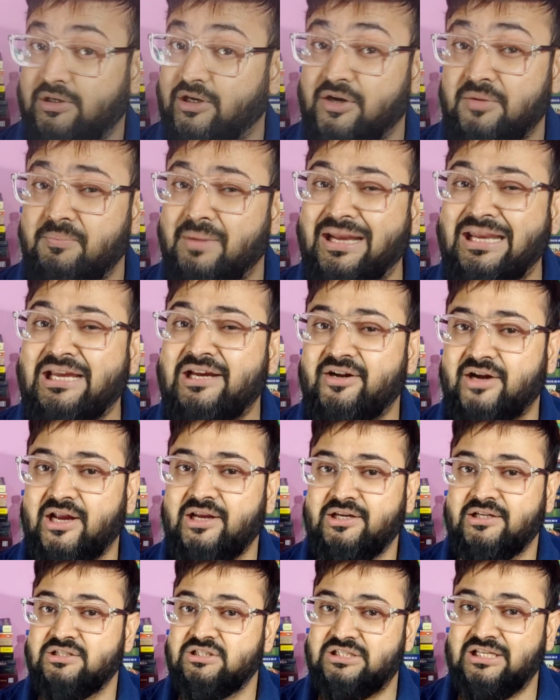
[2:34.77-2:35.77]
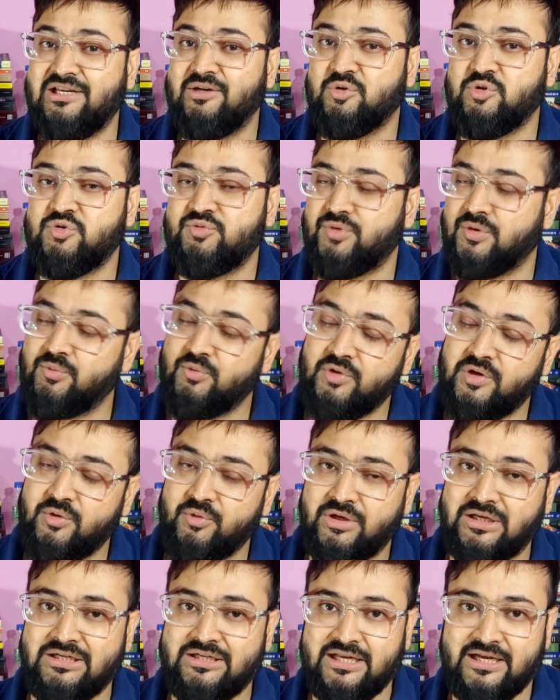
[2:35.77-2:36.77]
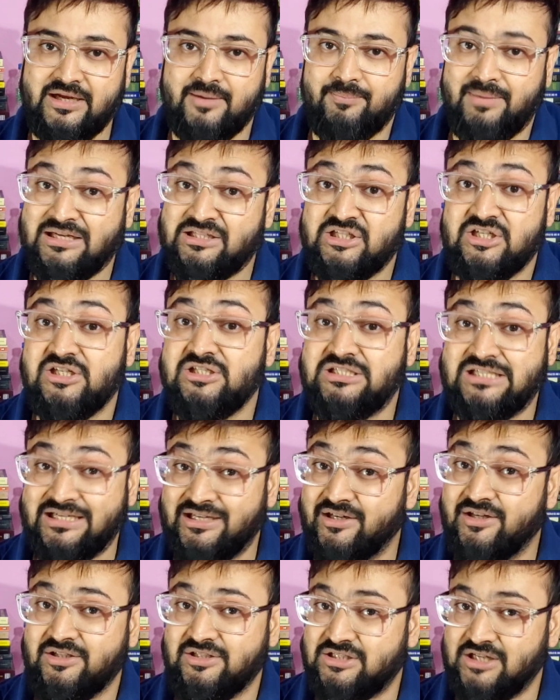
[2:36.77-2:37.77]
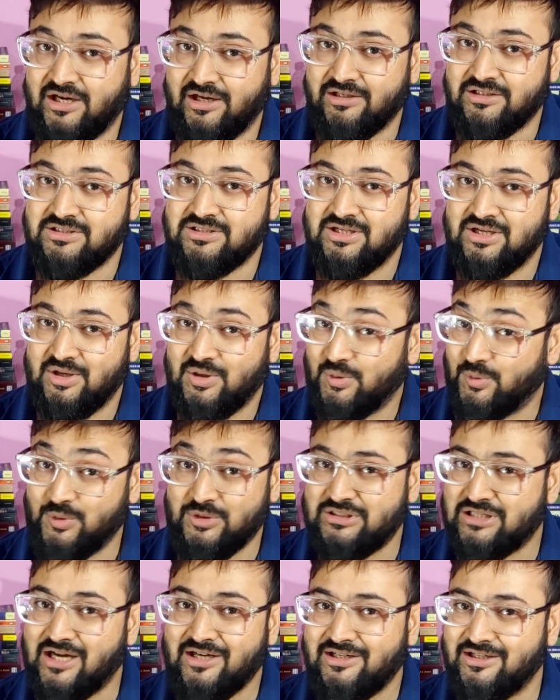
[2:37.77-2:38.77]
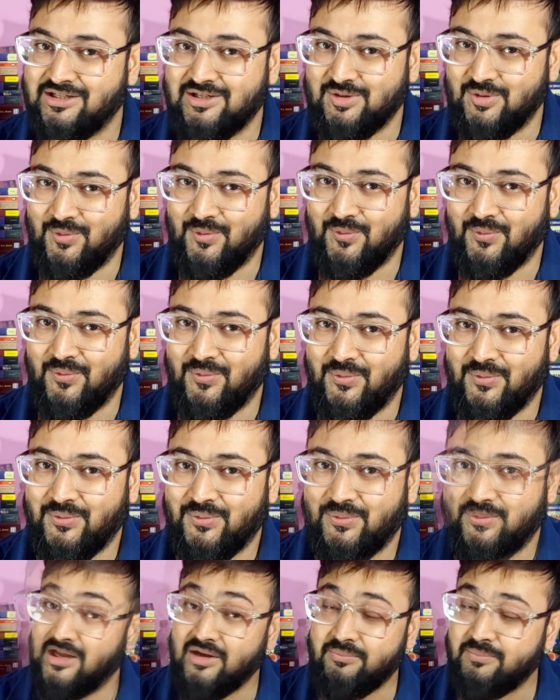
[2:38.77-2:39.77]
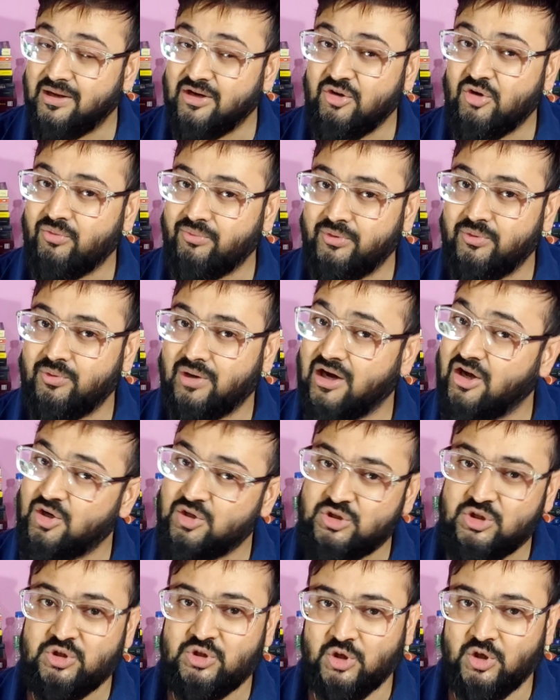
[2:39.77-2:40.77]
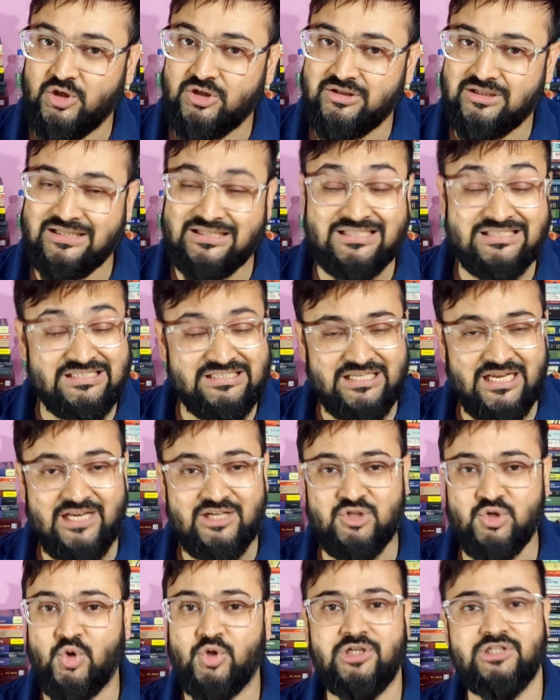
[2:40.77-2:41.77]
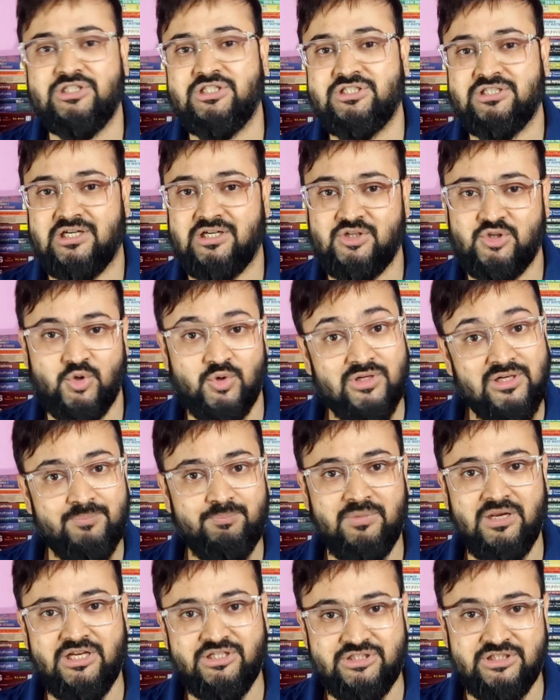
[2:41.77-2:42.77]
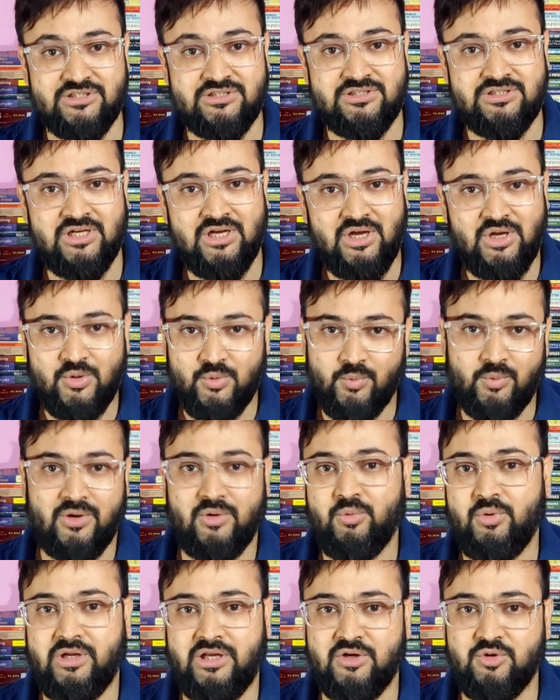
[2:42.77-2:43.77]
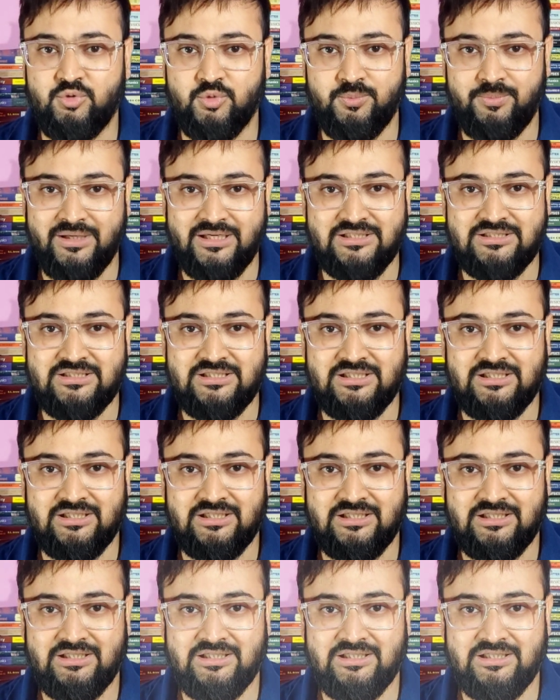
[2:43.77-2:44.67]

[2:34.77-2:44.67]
There are many great institutes from where we can take a bachelor's degree in science, which I didn't know. Like many of you, I also thought that the state colleges are the only places where we can do BSc.